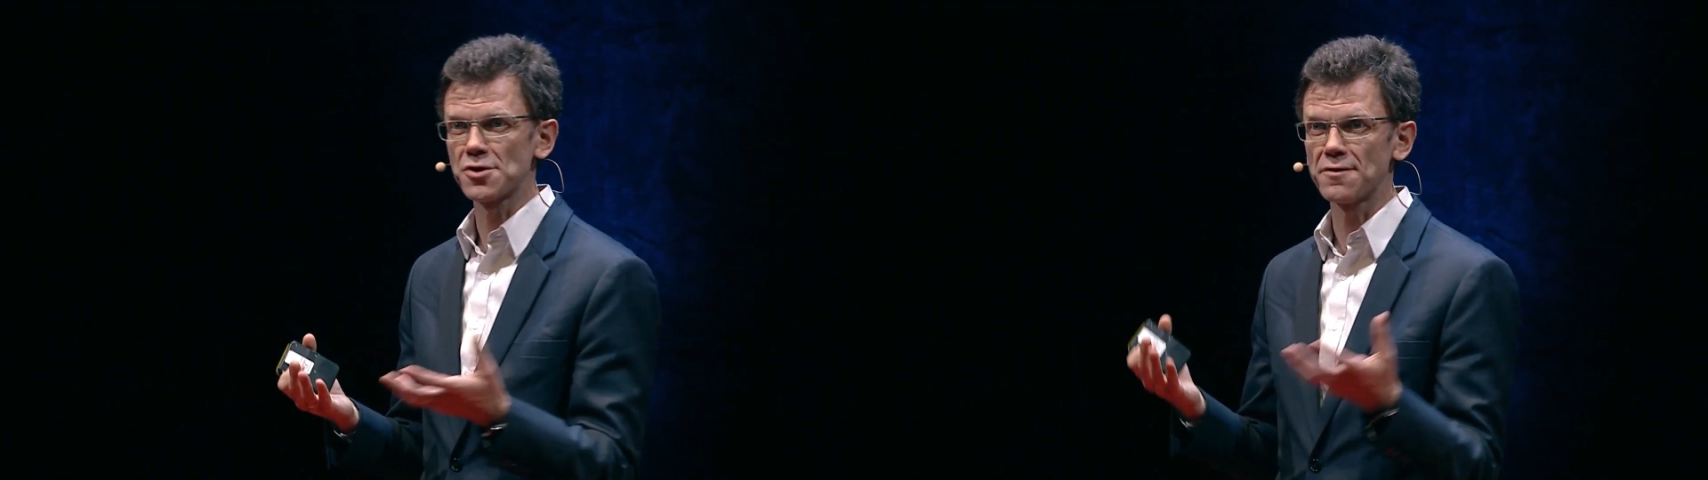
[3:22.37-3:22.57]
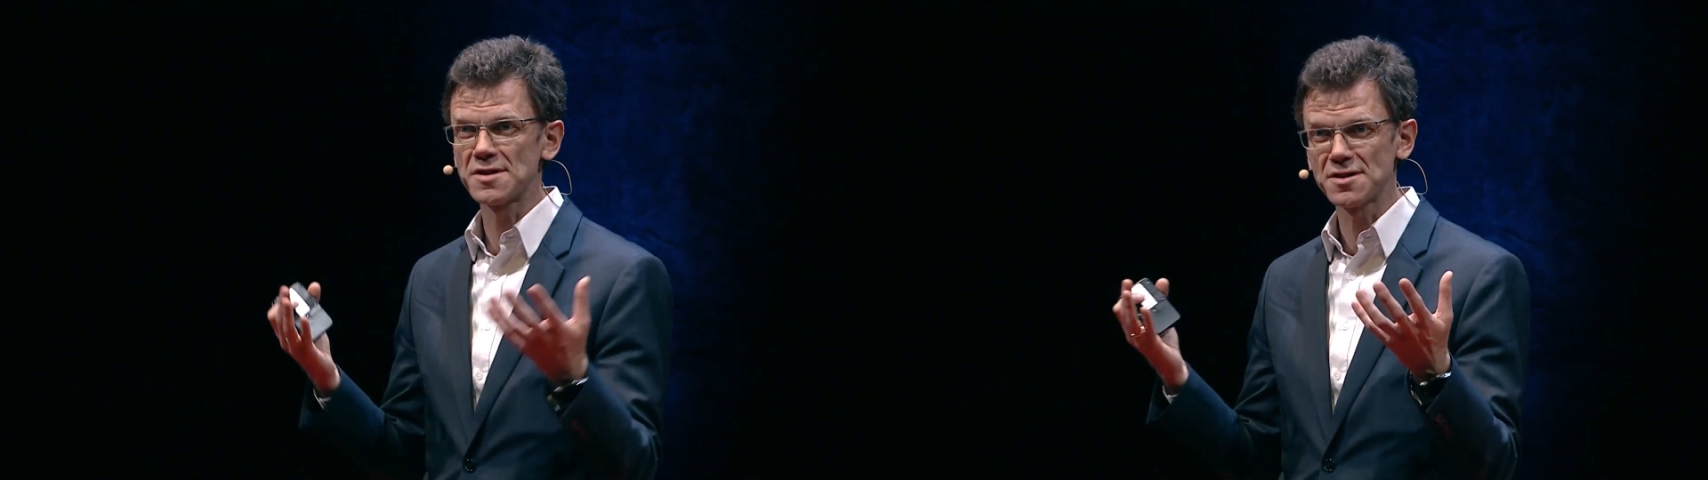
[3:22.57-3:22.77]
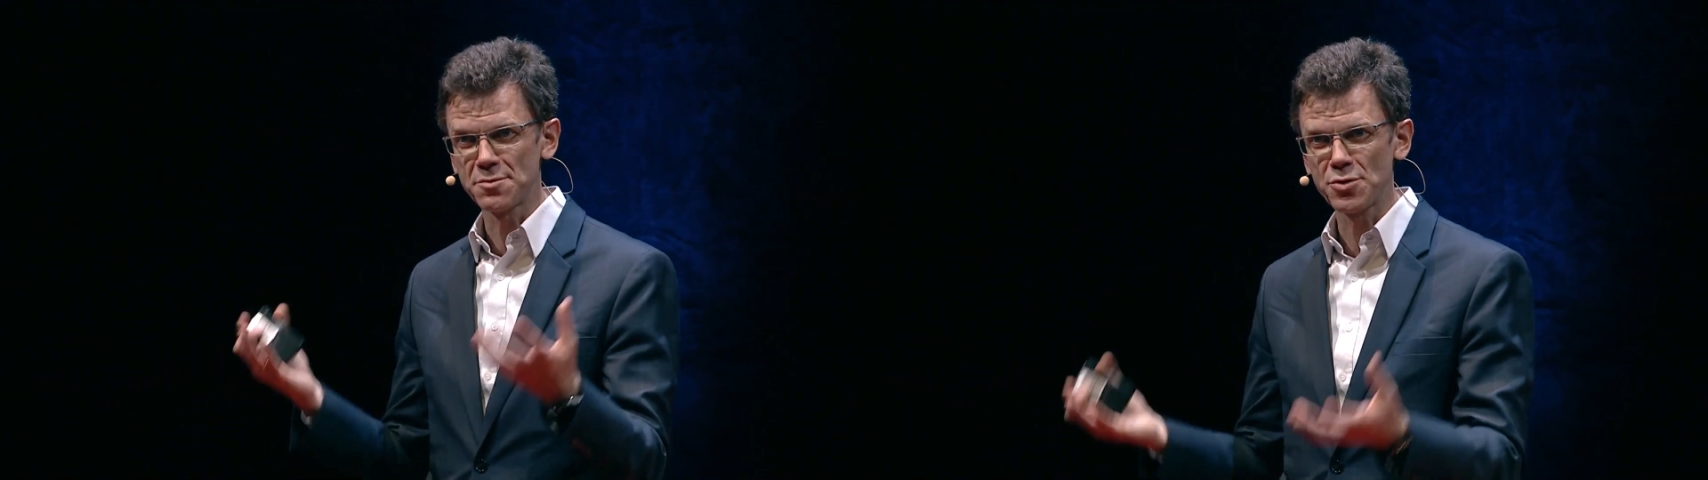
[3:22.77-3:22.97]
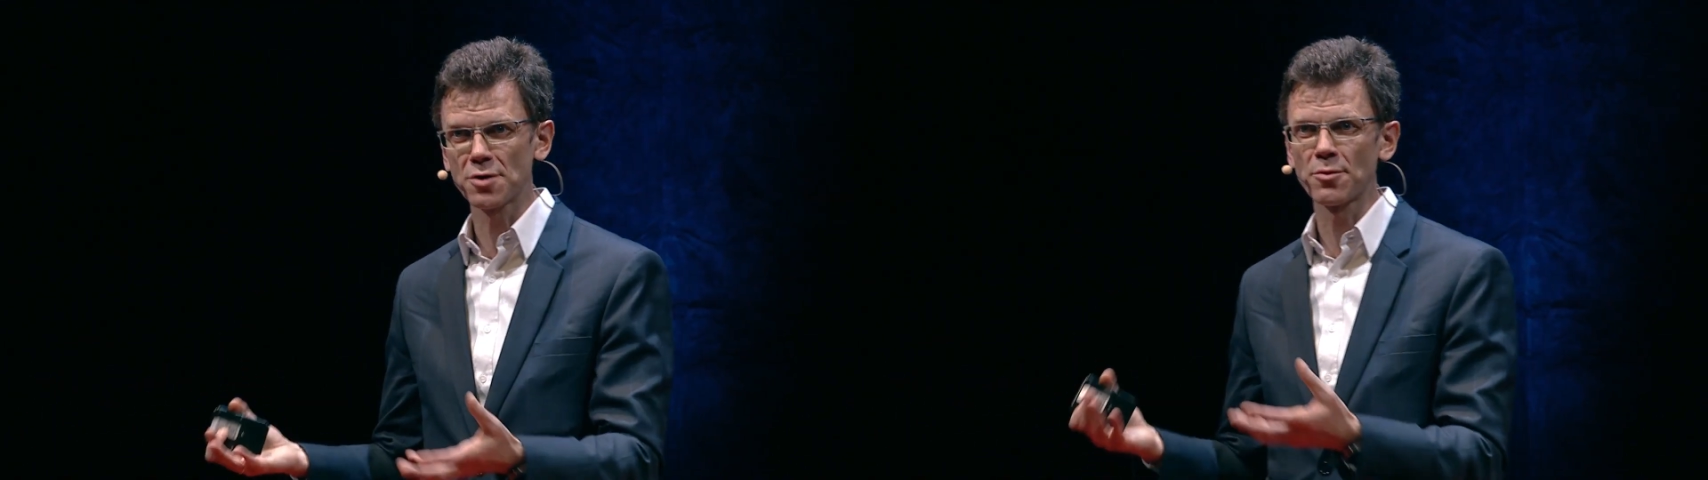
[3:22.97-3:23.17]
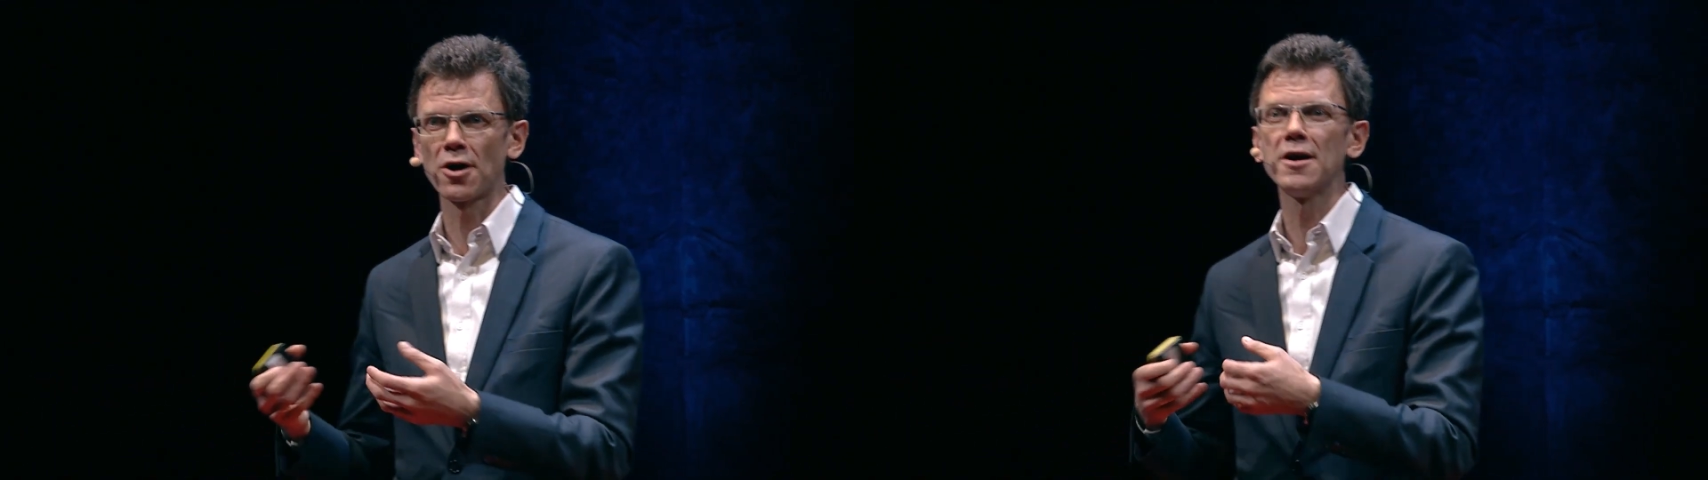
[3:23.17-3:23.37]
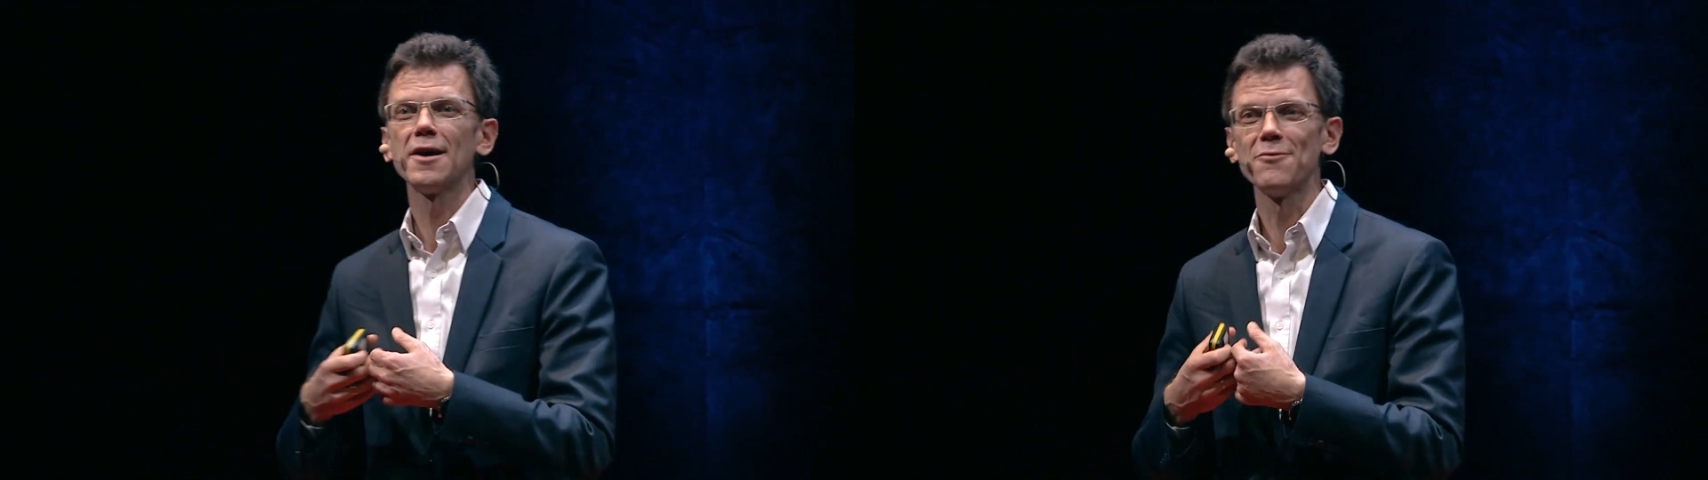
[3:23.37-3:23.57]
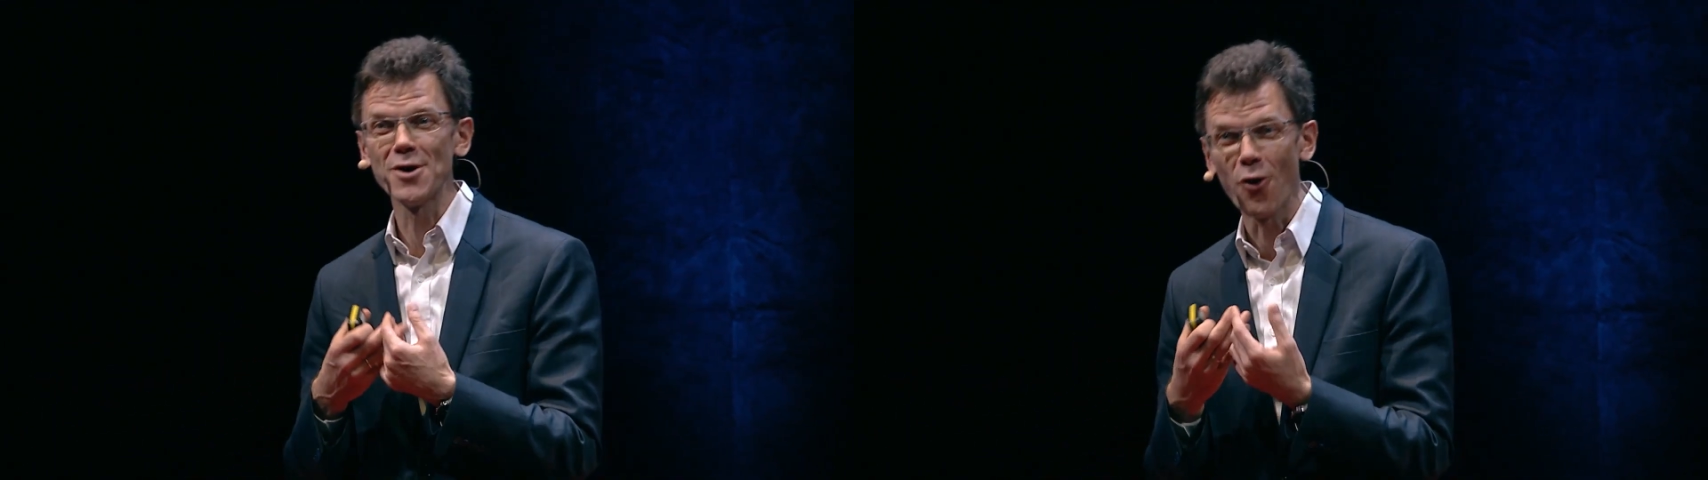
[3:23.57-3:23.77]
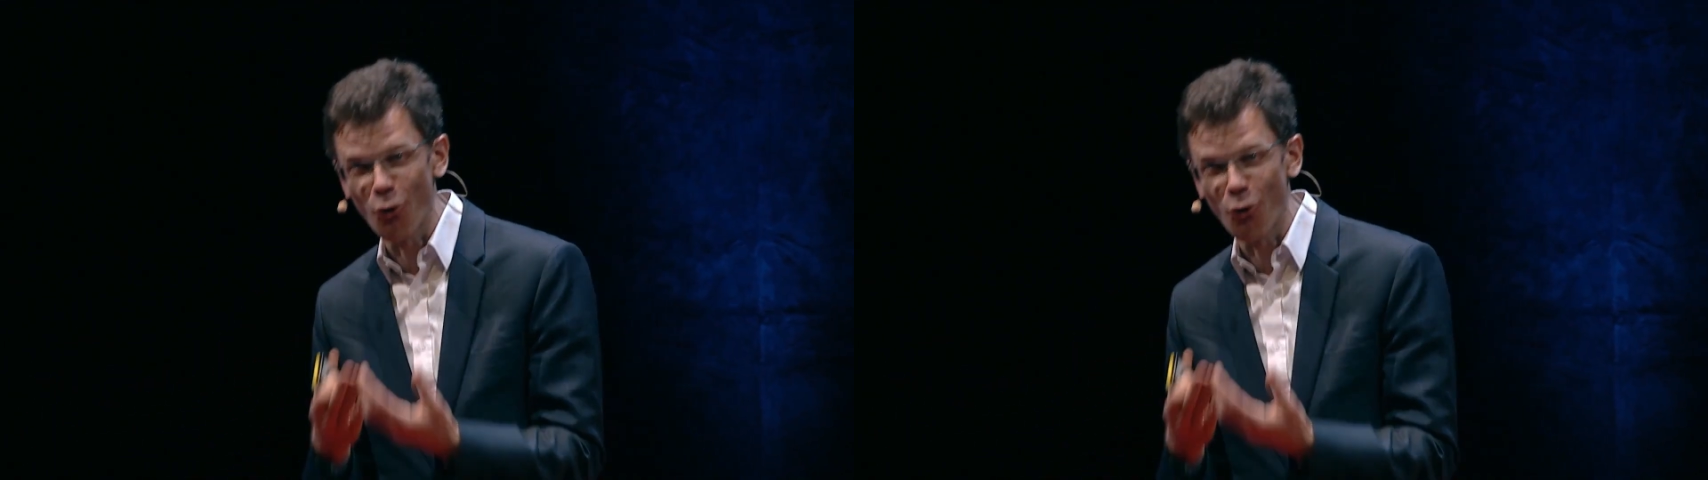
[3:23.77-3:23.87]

services in Myanmar, we